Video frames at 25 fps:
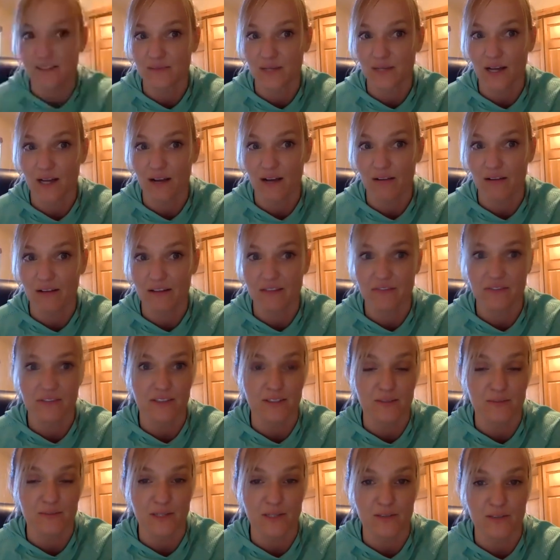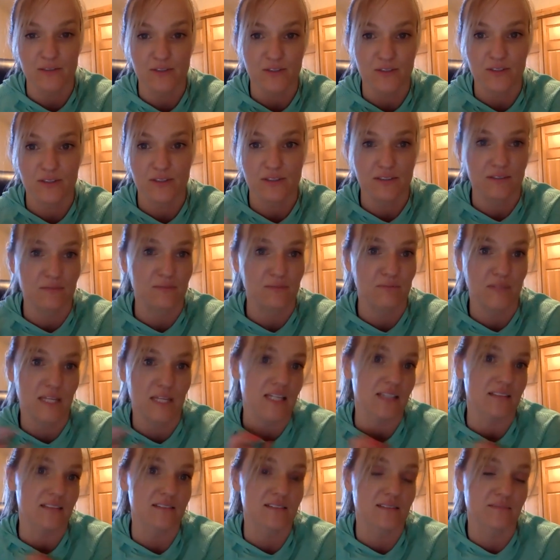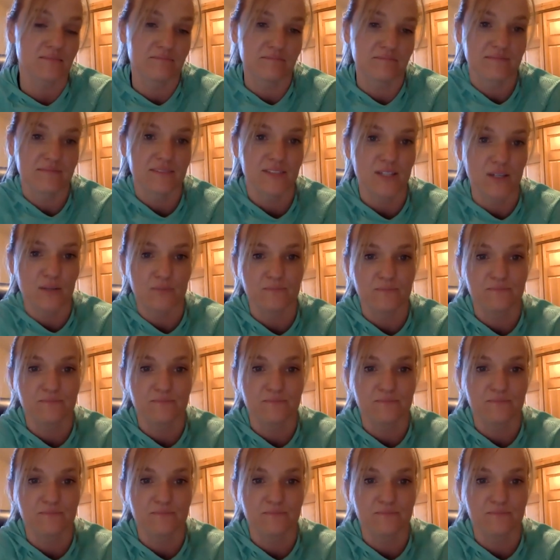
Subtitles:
about how I feel about certain things. So,